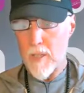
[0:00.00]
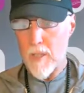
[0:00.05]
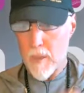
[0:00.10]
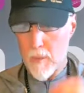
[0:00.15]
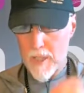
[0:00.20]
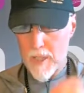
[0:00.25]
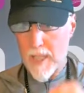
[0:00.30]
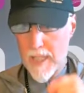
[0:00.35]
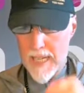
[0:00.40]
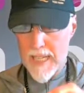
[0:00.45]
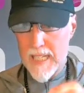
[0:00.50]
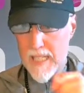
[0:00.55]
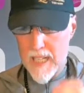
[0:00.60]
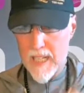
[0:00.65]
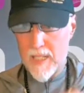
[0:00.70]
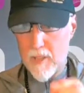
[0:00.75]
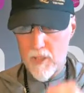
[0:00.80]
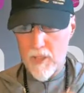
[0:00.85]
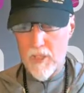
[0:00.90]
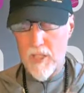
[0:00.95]
So I want you guys
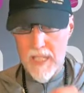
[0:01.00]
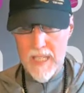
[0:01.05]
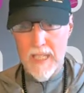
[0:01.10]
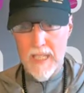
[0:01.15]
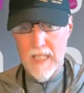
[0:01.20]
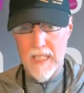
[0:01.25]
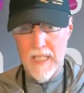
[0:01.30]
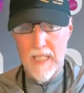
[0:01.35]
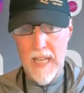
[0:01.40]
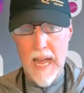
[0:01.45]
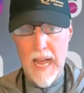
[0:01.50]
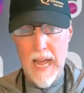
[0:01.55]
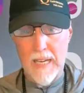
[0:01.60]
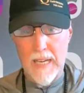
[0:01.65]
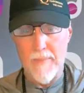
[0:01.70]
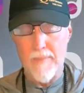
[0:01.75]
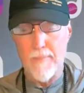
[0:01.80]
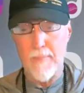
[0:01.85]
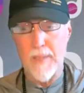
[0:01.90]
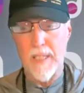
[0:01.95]
to understand
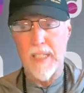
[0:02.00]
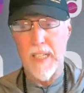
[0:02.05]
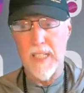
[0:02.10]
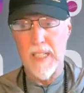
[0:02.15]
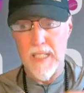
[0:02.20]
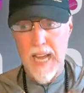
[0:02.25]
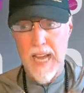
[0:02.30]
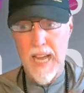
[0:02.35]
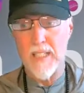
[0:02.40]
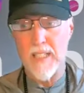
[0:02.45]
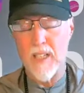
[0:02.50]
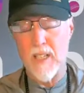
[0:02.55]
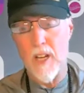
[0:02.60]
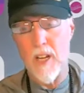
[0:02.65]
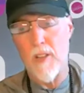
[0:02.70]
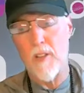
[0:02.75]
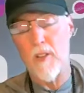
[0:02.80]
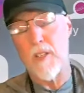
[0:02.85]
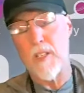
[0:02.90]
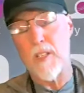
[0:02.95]
that because that's
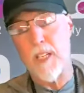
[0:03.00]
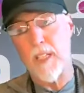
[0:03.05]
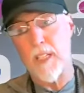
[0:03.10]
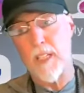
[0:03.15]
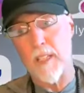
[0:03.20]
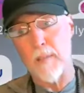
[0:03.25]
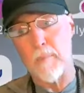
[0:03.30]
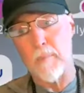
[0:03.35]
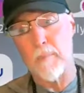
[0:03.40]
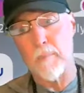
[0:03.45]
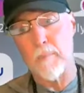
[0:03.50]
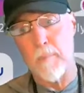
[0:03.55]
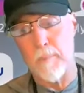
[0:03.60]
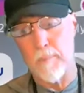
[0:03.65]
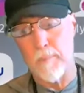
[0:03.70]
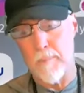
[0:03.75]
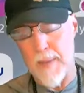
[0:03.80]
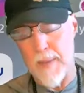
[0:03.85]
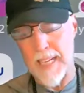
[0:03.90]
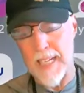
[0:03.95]
another
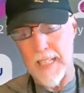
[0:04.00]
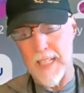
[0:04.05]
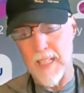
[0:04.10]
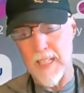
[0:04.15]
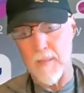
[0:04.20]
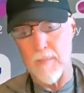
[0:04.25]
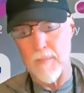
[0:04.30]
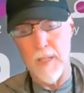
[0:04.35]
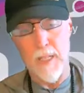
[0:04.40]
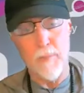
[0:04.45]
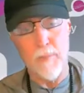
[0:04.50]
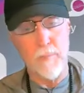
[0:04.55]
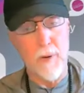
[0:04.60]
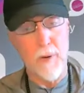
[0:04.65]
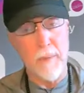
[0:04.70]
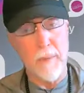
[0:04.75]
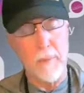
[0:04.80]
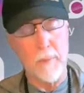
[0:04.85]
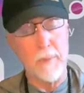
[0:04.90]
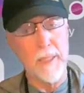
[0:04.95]
signaling mechanism that's
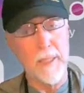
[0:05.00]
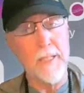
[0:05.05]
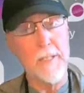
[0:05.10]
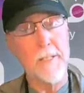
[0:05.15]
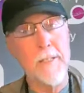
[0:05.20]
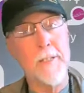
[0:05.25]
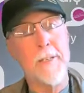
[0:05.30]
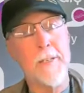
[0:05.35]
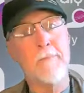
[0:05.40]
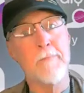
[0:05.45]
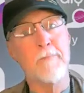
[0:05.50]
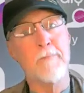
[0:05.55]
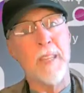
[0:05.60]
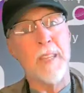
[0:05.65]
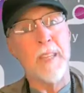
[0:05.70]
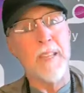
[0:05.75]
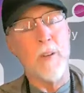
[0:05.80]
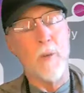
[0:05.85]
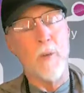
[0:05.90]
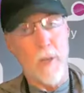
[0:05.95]
probably,
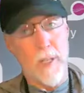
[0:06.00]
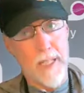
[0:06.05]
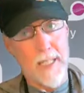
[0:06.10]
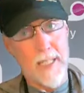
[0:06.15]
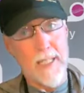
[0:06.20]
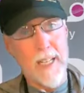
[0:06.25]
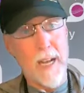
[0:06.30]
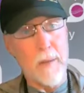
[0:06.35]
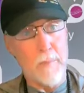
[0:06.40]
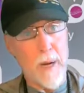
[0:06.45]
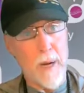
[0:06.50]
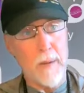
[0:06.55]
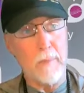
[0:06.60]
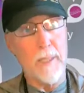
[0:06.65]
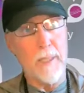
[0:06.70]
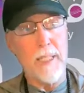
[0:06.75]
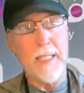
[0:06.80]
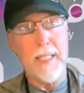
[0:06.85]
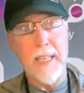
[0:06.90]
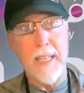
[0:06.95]
well, not
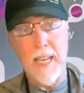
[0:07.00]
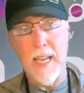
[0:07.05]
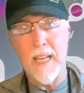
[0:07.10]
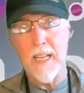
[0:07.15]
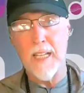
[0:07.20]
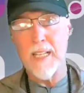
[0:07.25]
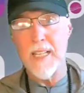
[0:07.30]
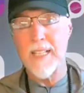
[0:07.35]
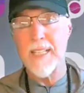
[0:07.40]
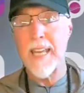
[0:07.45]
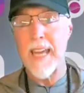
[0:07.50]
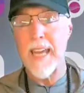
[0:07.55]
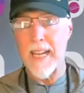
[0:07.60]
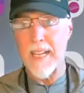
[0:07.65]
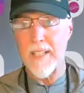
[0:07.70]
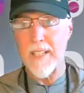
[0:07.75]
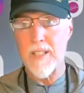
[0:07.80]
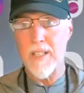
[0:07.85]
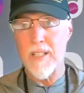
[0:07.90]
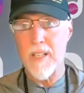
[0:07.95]
probably, can
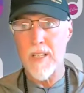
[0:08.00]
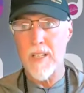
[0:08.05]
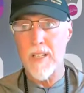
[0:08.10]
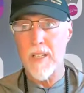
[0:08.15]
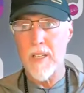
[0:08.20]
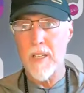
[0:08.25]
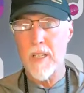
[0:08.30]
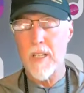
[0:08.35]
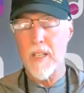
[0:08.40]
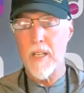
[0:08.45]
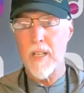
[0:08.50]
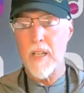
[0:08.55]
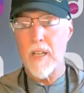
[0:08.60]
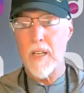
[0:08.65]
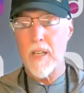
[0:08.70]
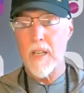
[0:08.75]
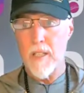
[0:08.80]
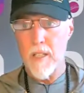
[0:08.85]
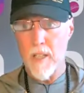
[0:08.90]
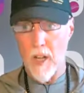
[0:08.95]
negate,
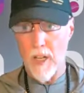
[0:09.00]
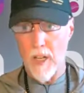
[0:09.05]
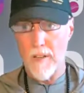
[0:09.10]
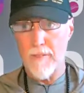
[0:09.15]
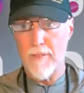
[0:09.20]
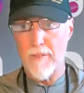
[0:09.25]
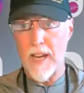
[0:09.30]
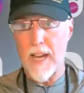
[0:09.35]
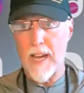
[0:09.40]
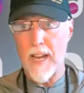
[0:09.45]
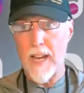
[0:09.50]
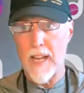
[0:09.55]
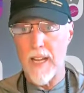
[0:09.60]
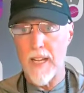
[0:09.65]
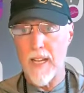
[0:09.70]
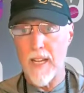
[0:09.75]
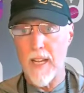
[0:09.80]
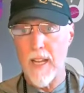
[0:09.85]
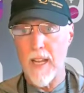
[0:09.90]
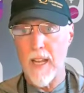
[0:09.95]

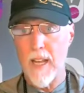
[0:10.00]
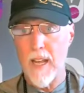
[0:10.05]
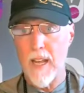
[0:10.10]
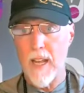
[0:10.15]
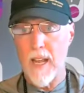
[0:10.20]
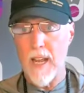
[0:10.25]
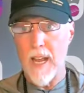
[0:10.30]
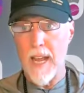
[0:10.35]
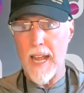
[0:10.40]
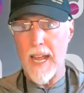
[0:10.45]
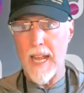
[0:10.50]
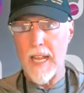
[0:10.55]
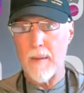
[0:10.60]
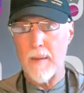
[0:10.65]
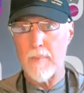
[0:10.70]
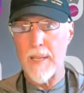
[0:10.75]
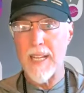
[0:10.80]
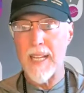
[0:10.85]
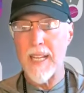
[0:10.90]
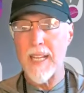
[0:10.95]
nullify,
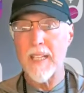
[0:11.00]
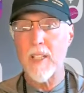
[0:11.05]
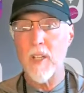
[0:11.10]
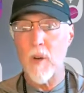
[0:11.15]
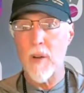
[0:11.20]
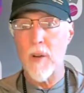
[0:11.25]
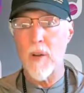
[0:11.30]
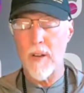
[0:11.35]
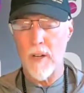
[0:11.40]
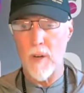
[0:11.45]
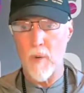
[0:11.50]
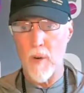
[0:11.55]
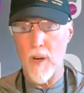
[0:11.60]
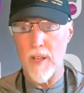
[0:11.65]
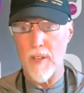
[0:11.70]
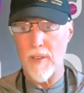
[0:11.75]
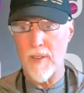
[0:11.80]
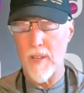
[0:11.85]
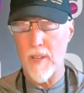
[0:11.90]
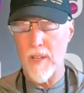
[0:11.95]
and be incoherent
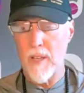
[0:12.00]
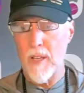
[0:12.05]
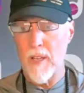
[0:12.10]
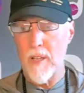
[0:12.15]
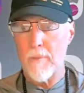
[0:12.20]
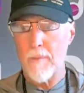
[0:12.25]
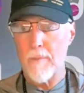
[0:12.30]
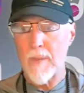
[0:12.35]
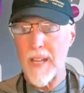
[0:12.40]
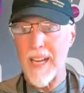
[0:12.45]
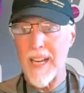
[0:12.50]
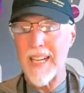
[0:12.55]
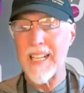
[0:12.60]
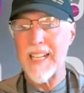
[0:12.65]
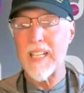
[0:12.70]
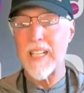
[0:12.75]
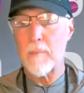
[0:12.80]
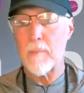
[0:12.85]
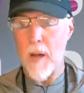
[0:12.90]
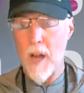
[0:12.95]
with
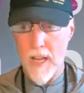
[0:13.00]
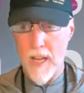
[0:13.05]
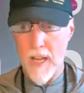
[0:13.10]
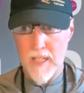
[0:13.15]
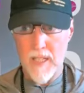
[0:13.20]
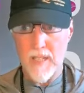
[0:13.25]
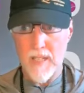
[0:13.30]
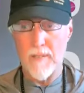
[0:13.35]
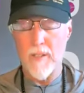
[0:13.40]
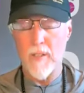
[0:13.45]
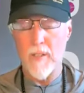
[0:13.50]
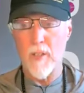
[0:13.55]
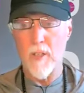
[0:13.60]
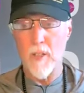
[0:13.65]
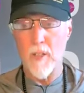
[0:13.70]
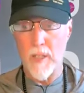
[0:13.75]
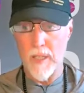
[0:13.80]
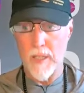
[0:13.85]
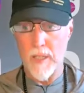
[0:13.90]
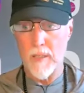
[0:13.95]
anything positive that you're
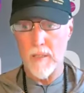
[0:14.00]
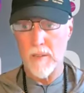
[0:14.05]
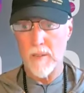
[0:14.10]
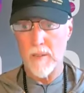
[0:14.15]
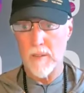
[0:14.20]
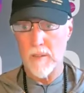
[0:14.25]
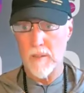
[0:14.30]
doing,